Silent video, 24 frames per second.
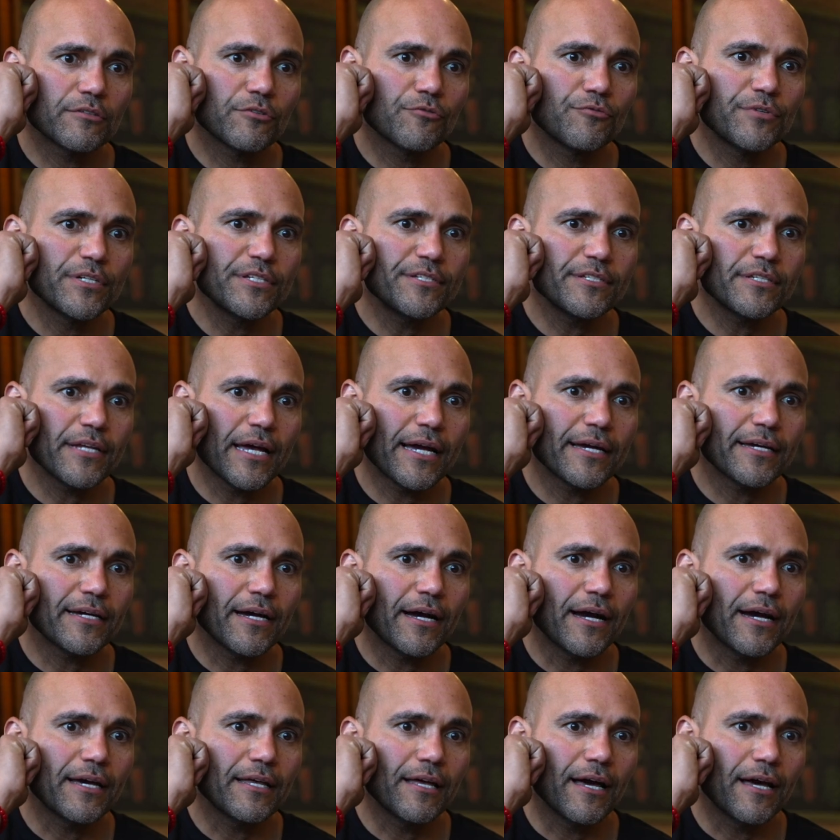the reason
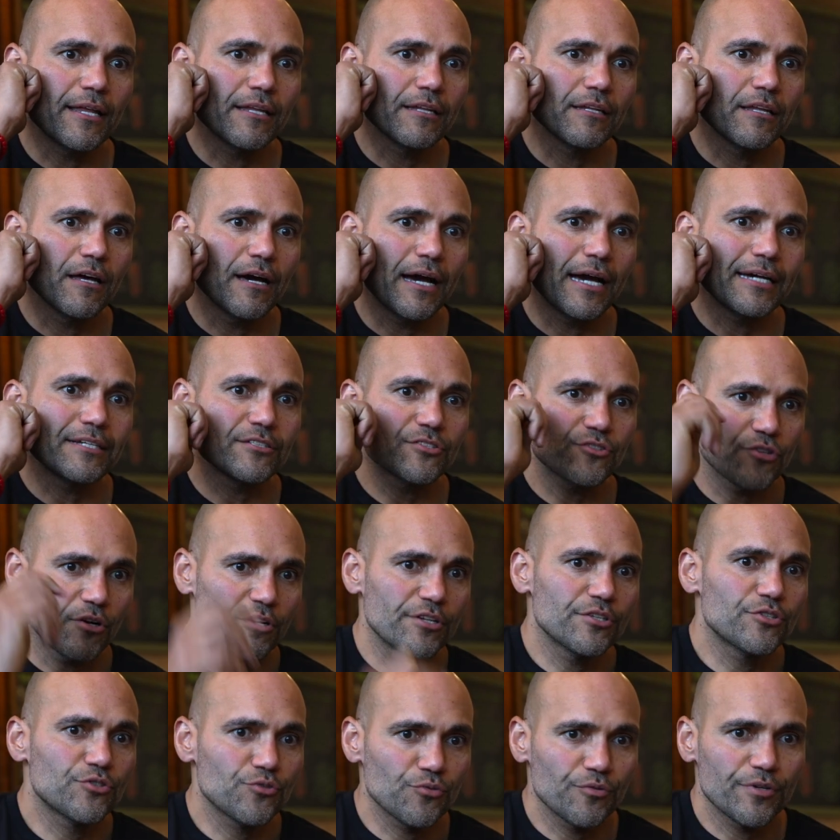I
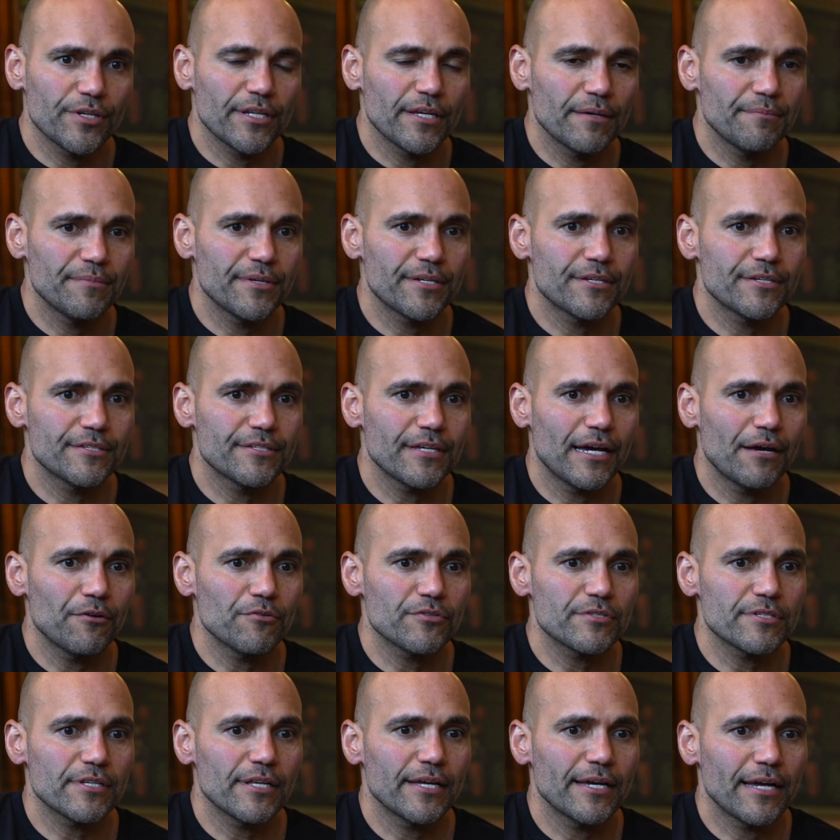started doing it because I
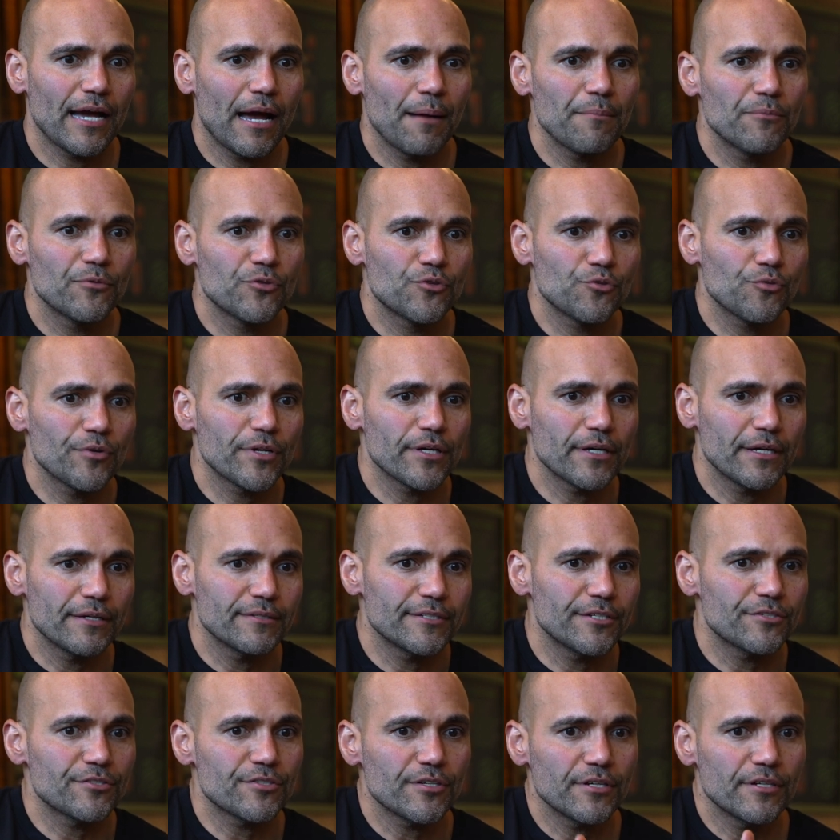was like,
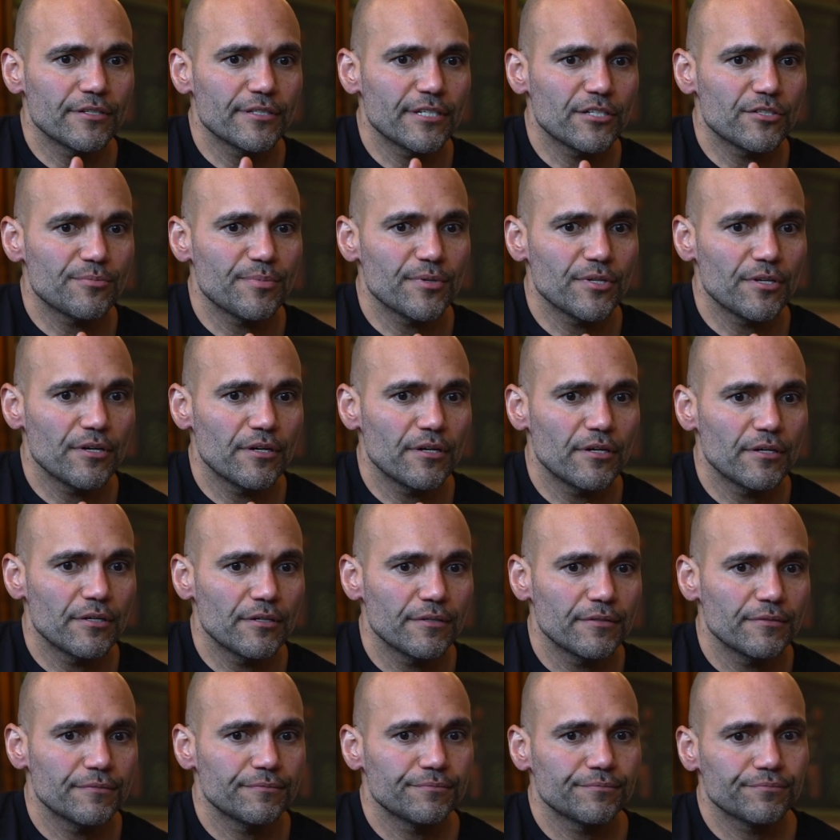there's been
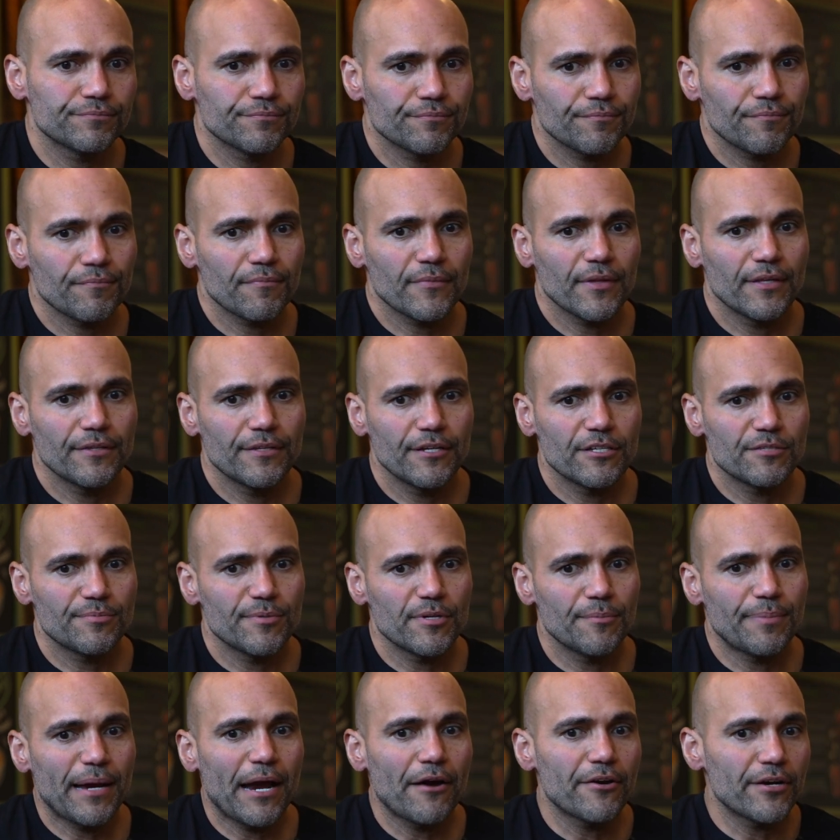a
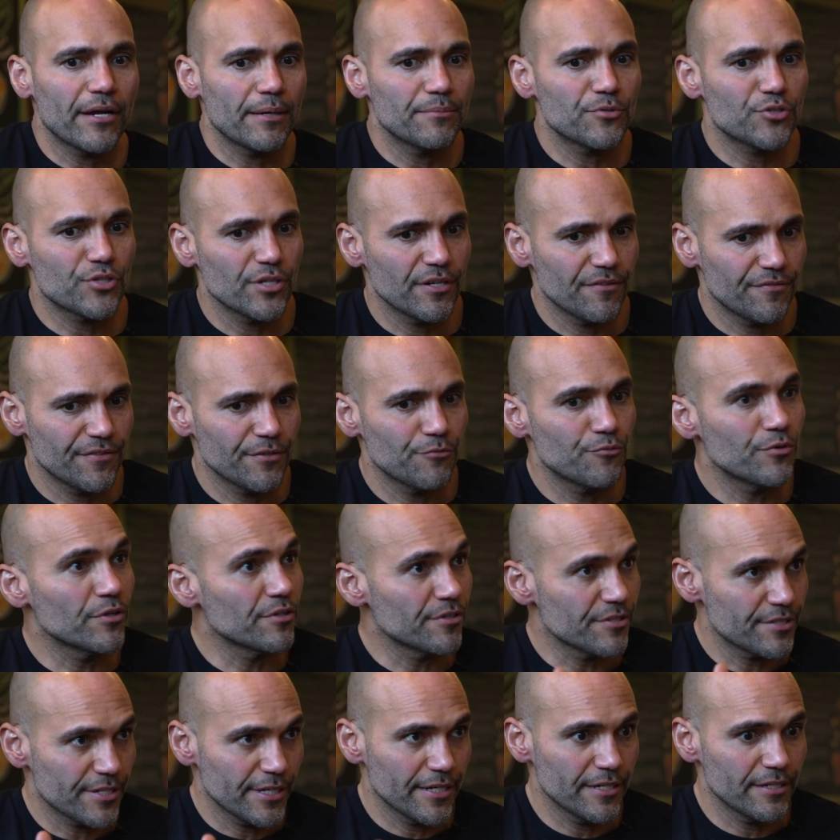paradigm shift in real
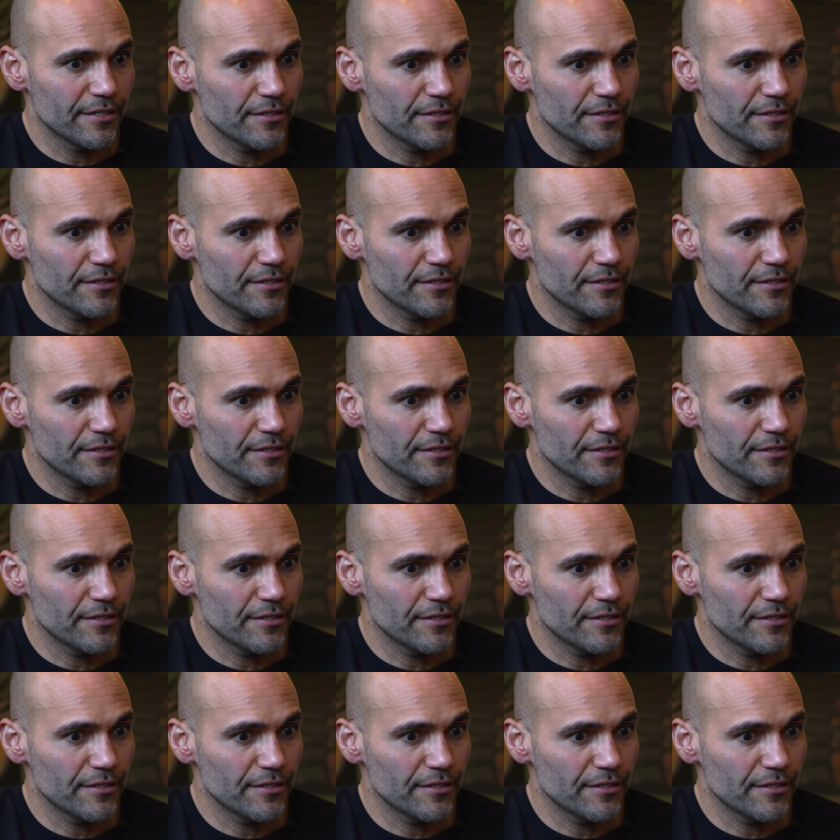estate.